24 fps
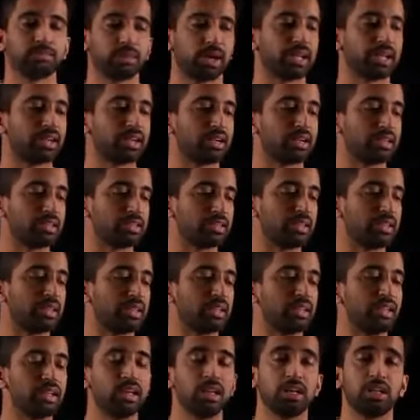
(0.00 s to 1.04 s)
and binaries
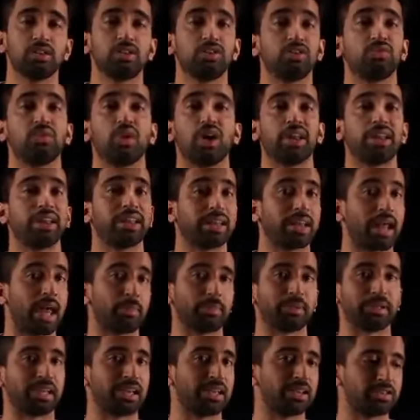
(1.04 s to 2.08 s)
needed to run an
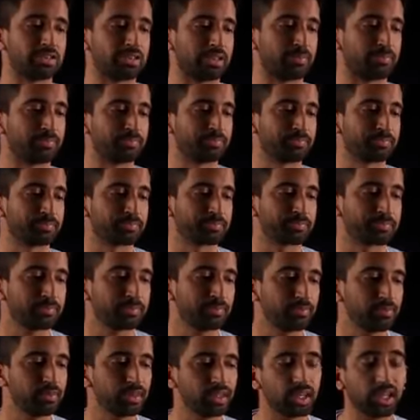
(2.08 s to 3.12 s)
application.
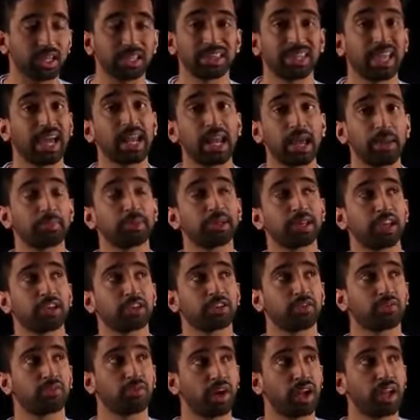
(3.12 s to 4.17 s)
That
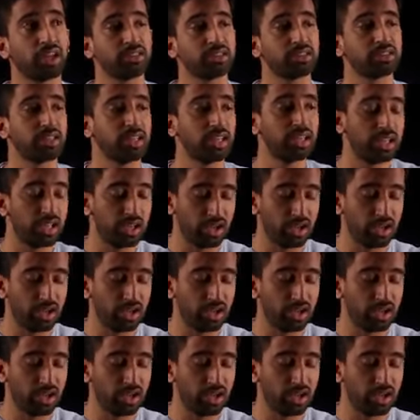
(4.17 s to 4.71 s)
application runs